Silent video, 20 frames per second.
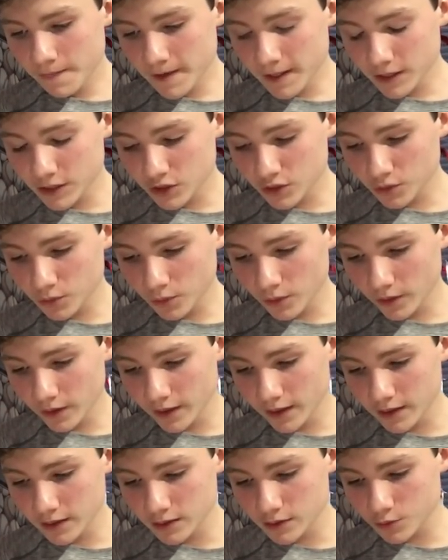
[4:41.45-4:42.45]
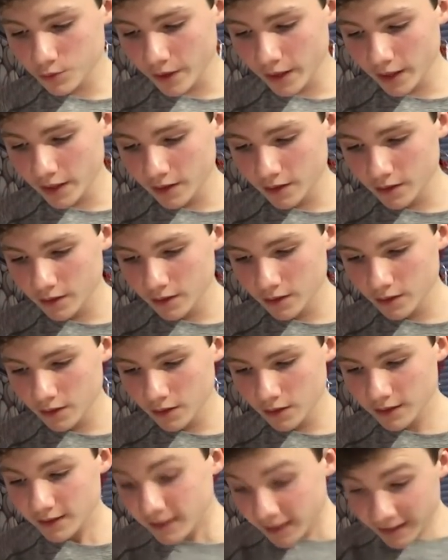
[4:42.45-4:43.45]
It's Suarez. Wait.
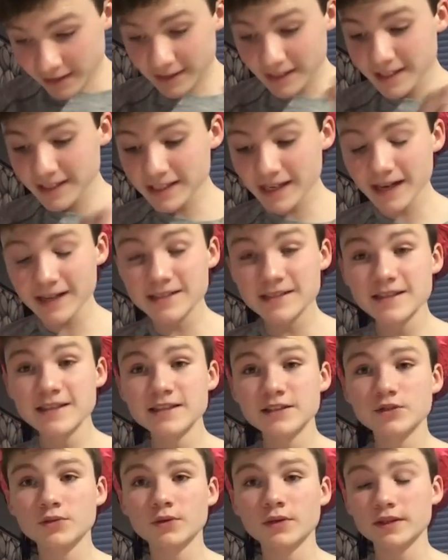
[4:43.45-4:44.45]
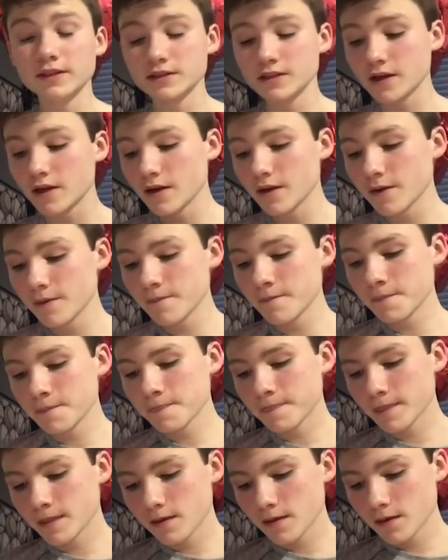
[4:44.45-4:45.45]
Yes, it is actually Suarez.
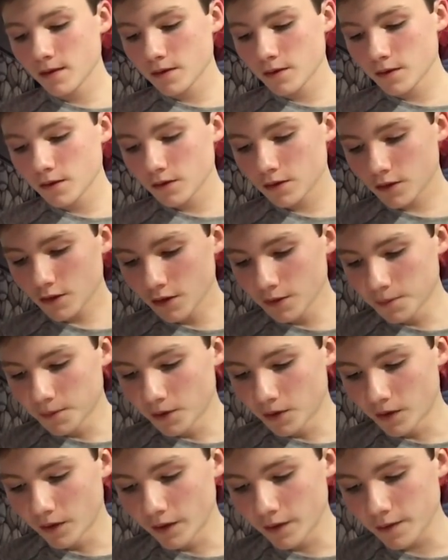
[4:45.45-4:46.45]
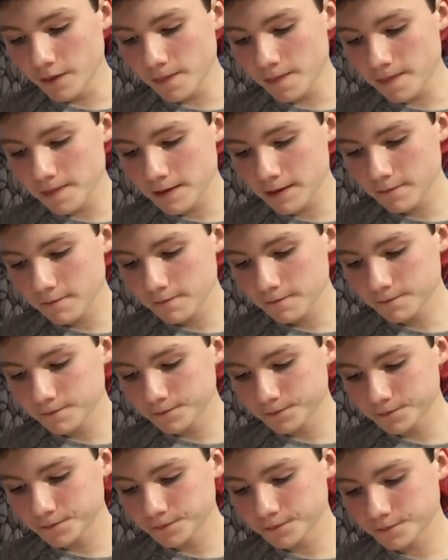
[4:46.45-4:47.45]
Come on.
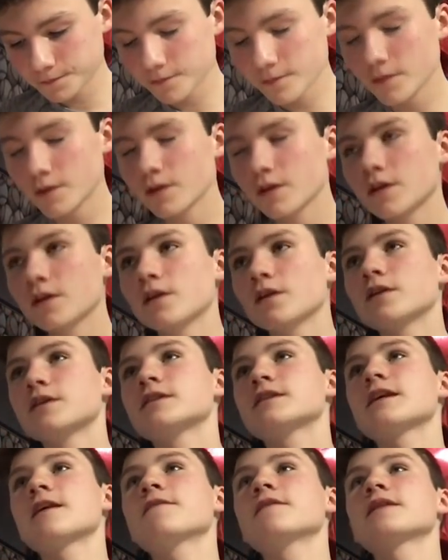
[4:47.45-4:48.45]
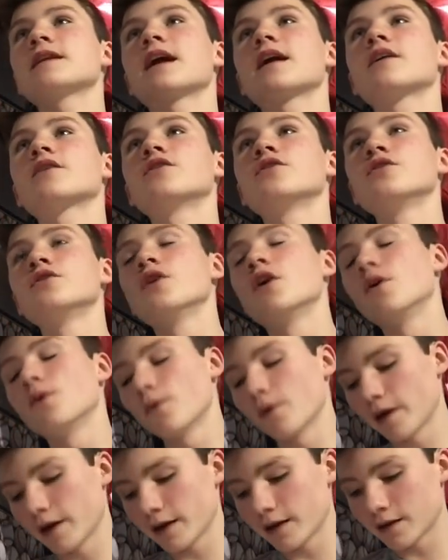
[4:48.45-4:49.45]
Seventh out of
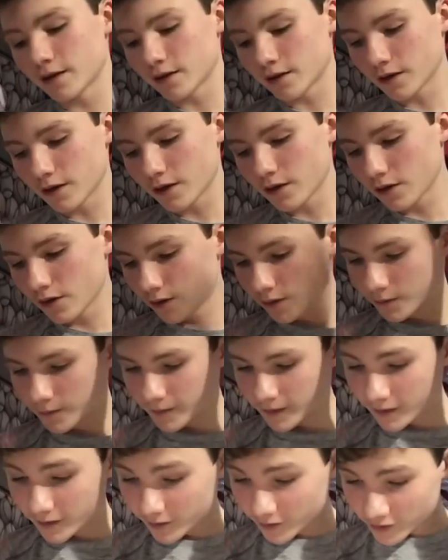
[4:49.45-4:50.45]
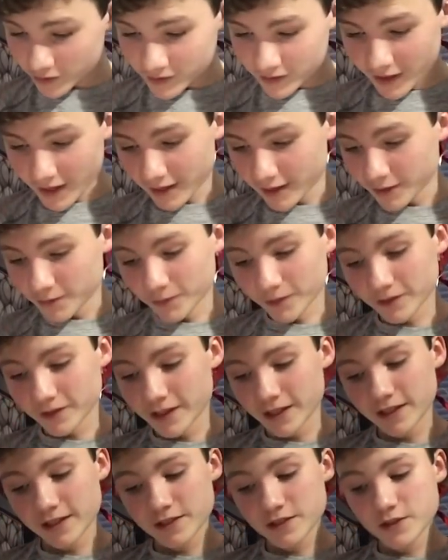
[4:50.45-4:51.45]
nowhere. Oh my gosh, 91
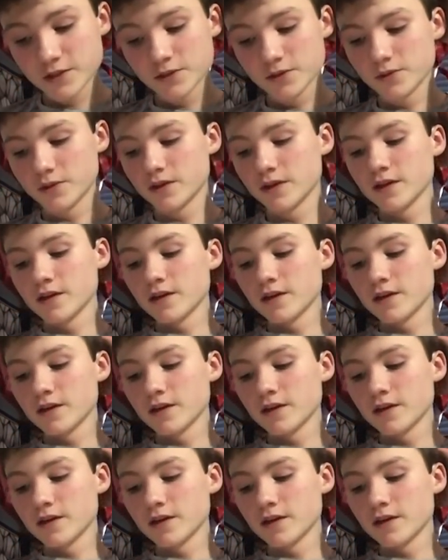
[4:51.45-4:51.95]
rated too.